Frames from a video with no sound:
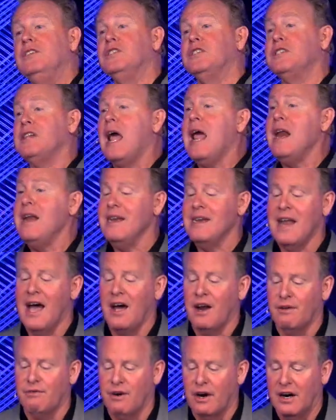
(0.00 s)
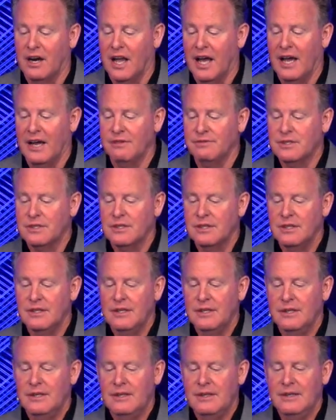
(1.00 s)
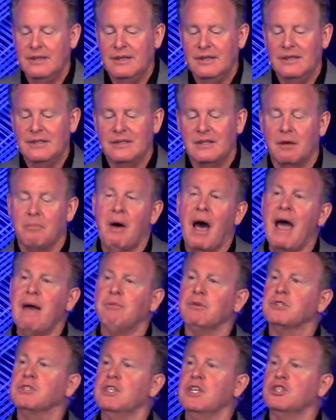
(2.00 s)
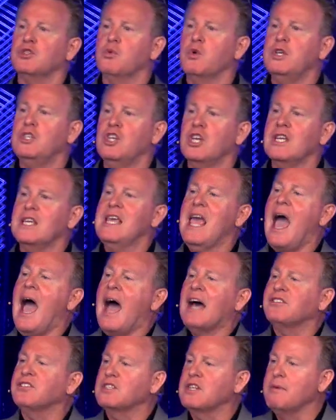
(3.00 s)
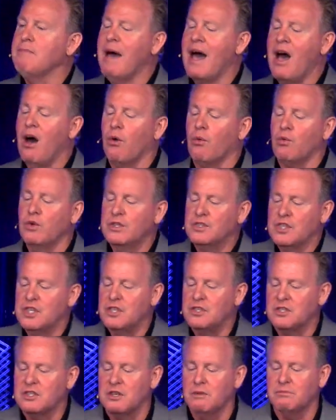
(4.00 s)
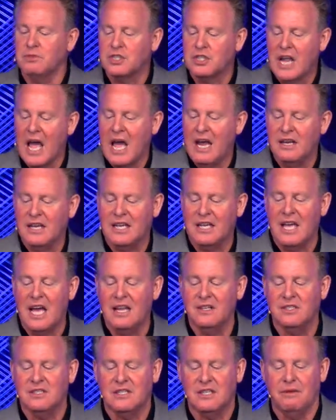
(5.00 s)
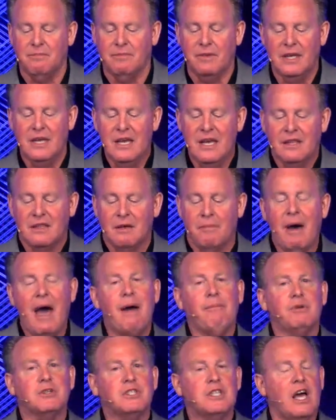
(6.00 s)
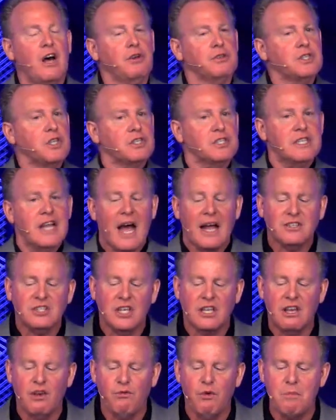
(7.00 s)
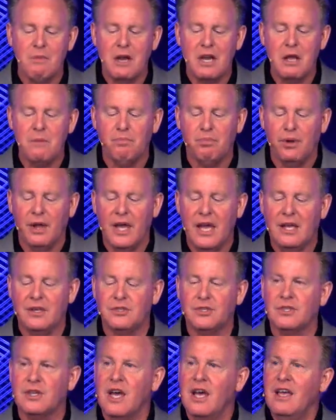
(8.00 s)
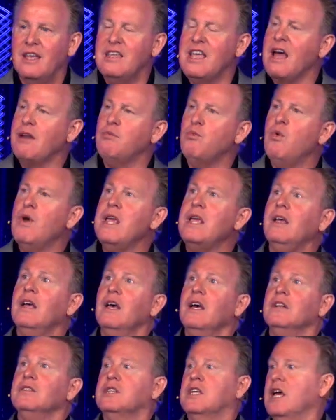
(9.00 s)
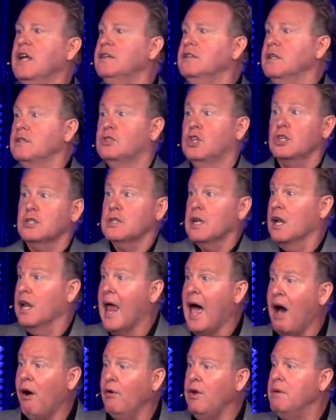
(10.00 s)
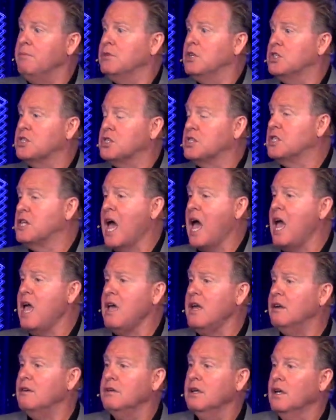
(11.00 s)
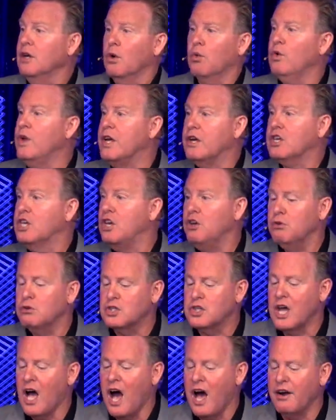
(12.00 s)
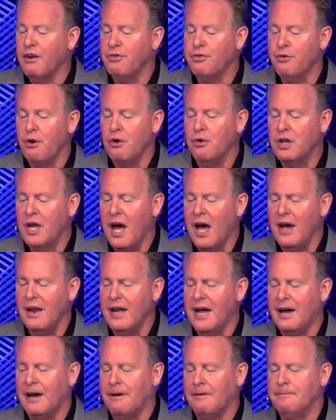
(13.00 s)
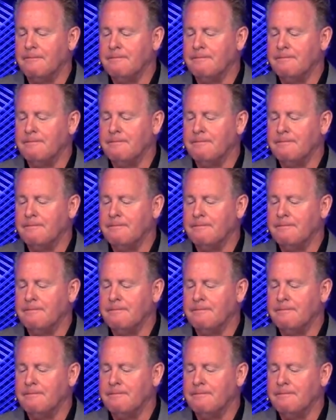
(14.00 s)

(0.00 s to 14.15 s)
Satan out of our lives. The Bible says we should cast him out, resist him, stand against him. The Bible tells us not to give him any place. Yet we tend to just allow him to stay and we accuse God or throw God out.